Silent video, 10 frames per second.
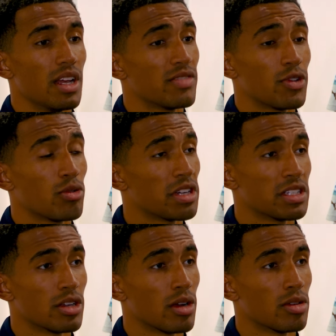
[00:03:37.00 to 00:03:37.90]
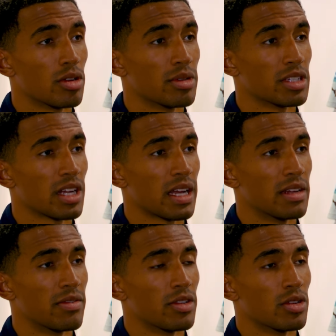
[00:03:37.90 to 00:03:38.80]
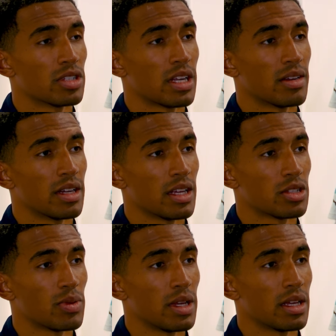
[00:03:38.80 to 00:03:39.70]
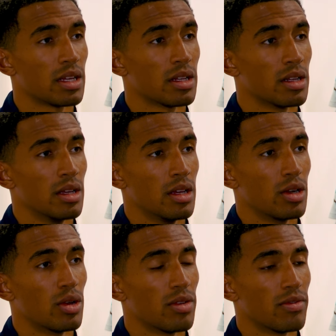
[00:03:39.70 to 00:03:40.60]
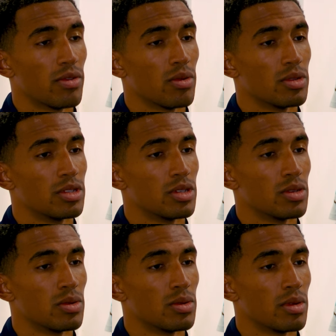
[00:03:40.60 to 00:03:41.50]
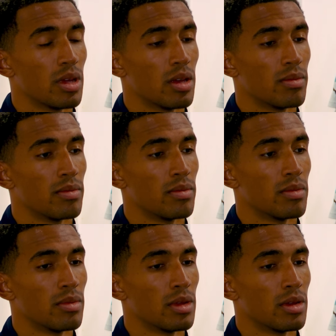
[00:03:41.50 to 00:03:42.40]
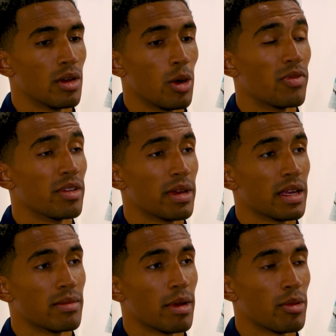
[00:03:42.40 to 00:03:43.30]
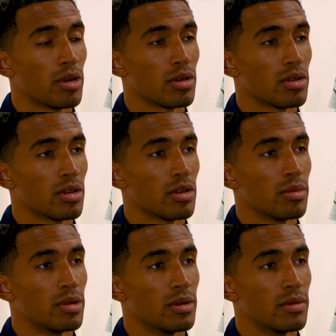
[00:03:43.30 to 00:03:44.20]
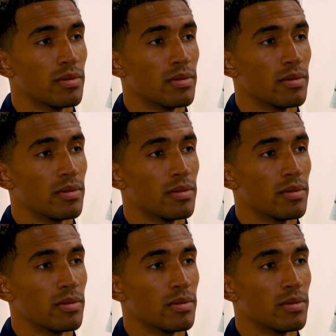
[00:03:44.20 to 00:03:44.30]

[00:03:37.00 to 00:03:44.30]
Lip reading: I feel ready to go. You know, I'm excited for Notts County next week and looking forward to hopefully making my mark on the club.